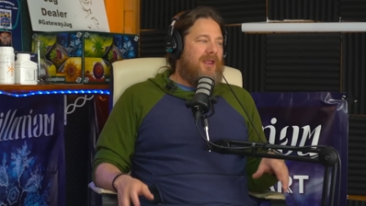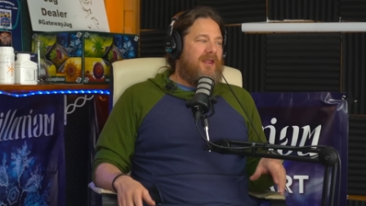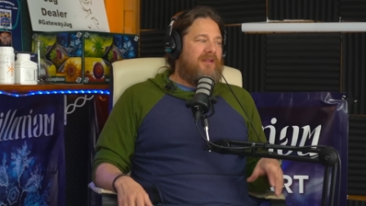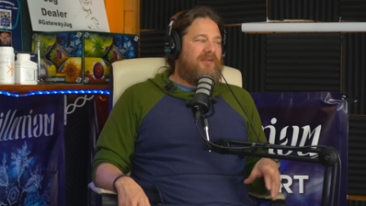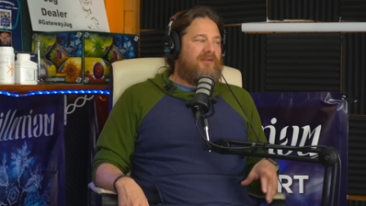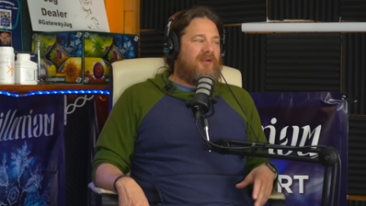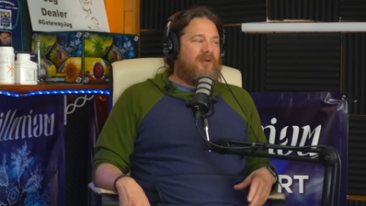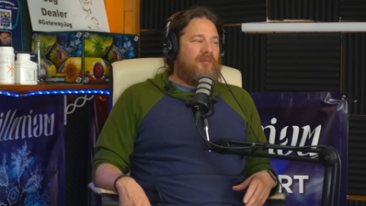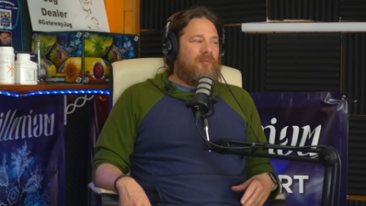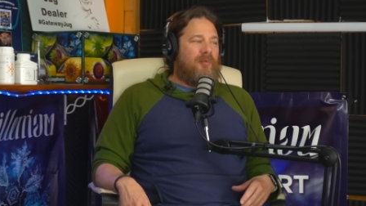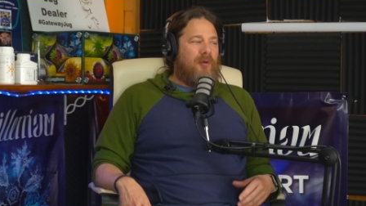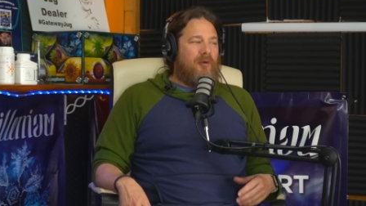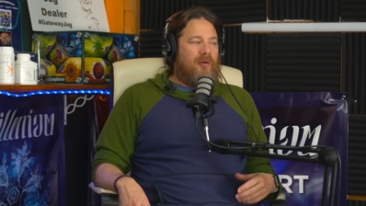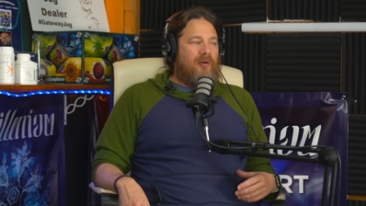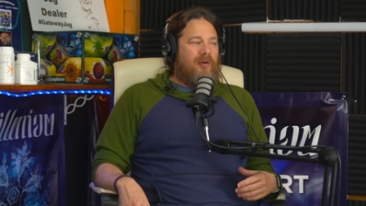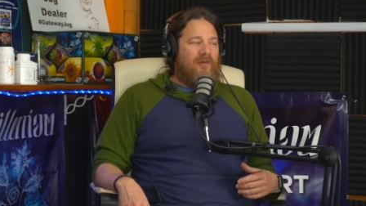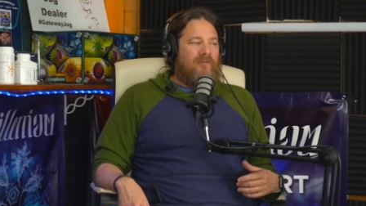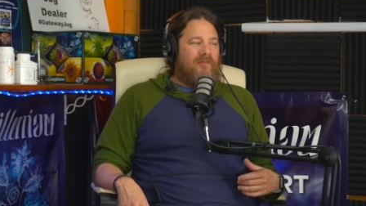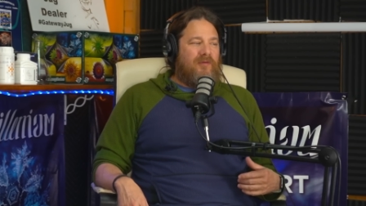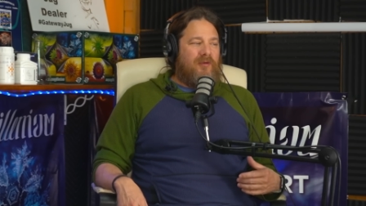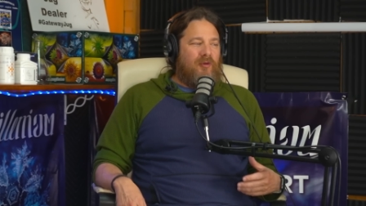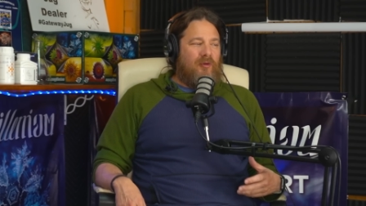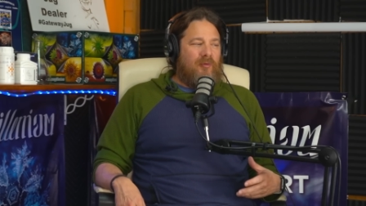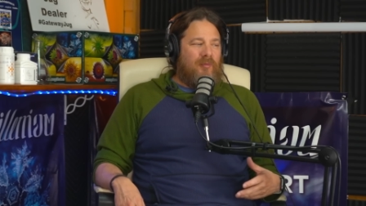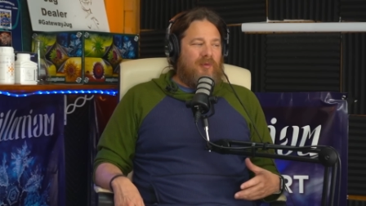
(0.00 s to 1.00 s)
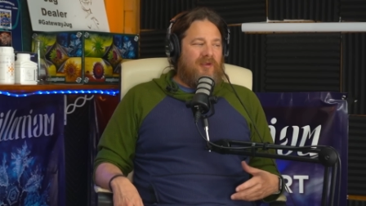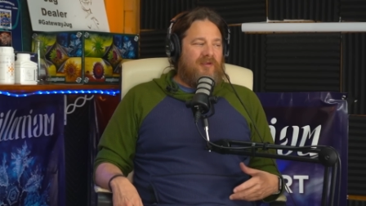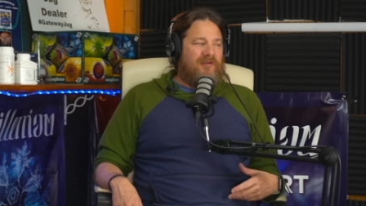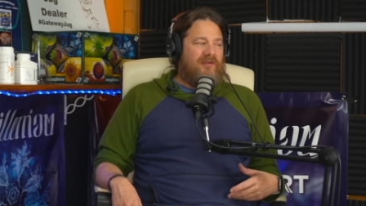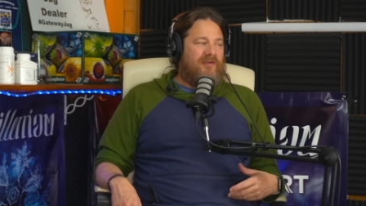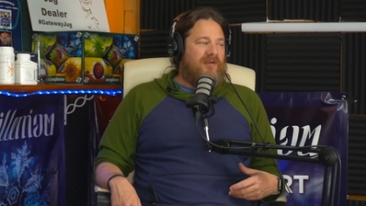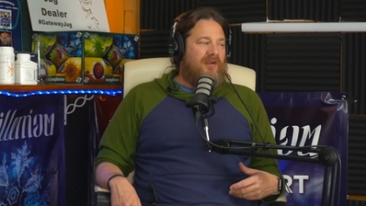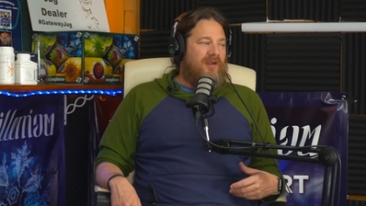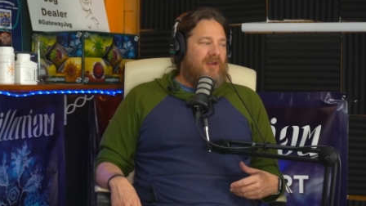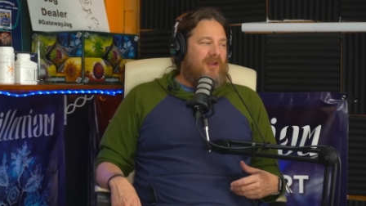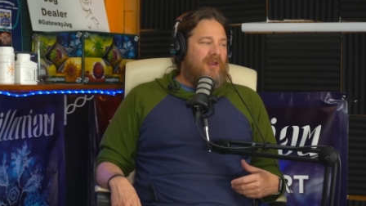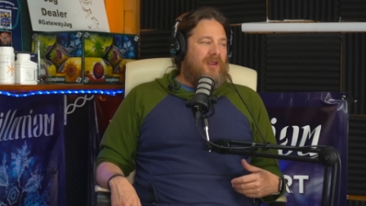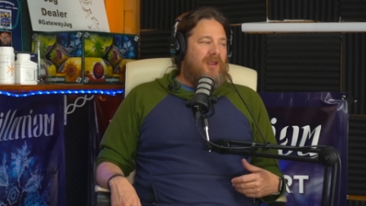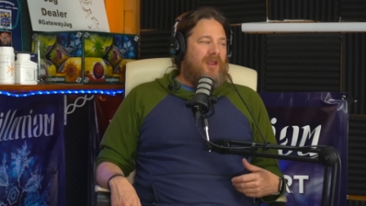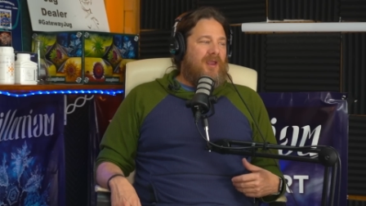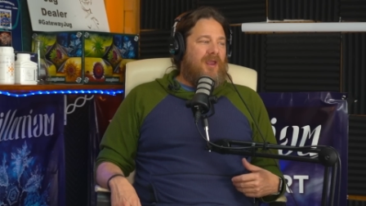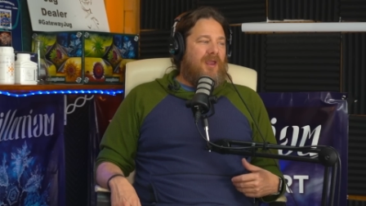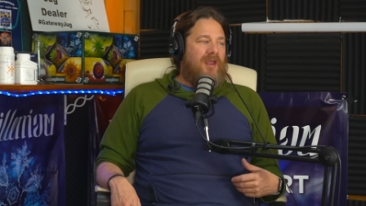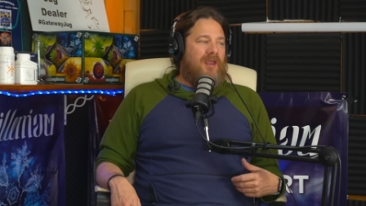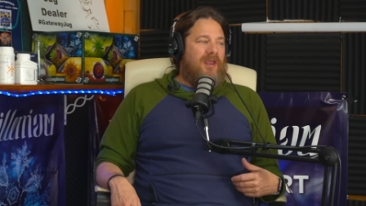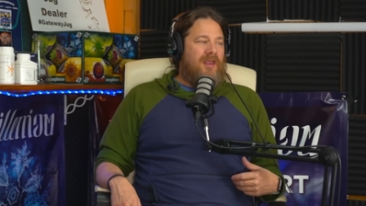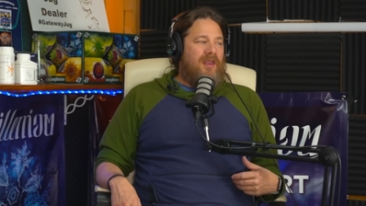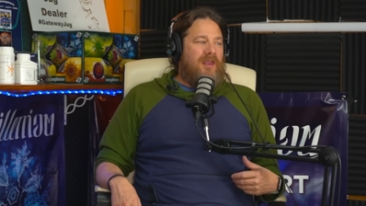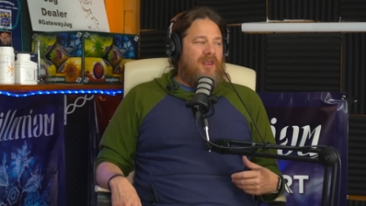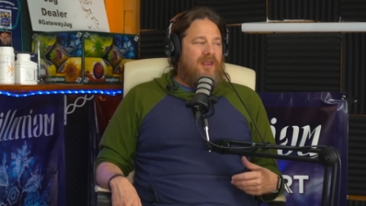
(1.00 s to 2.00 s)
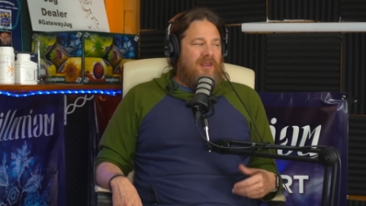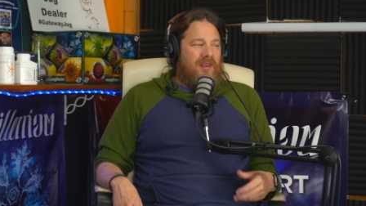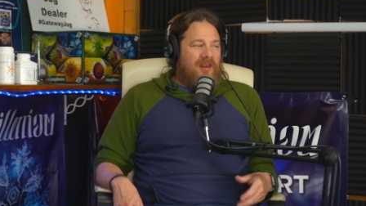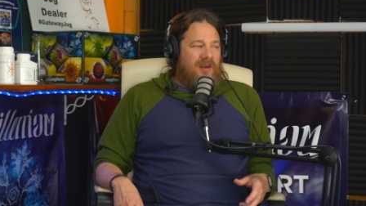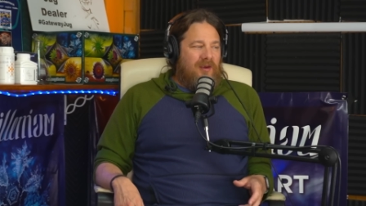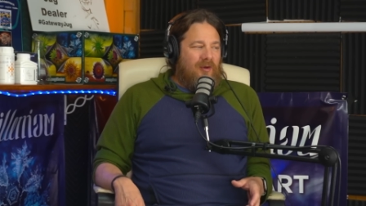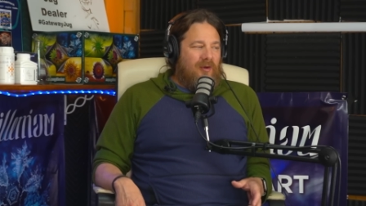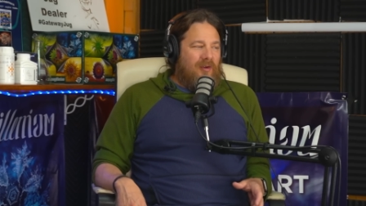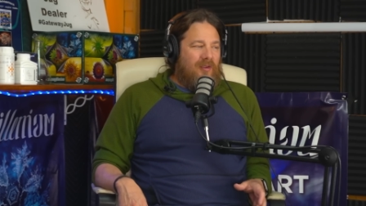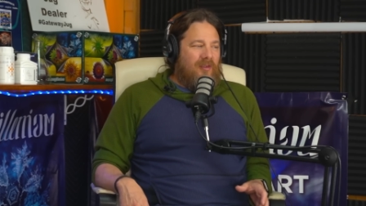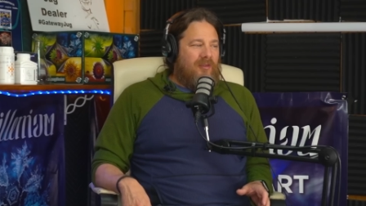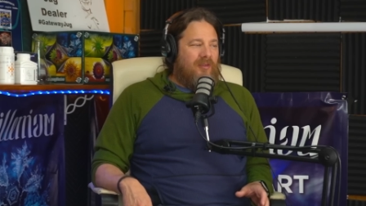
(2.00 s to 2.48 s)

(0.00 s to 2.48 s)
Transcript: It's a component of humus in